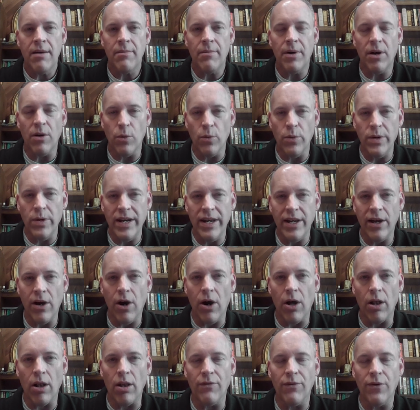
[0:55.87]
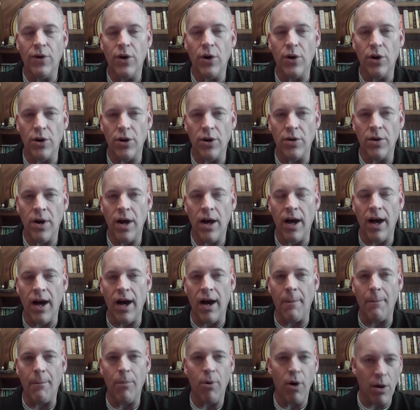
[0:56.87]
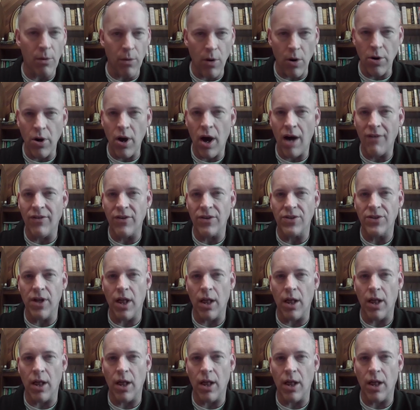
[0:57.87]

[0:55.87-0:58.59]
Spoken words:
but reading all of her Poirot novels,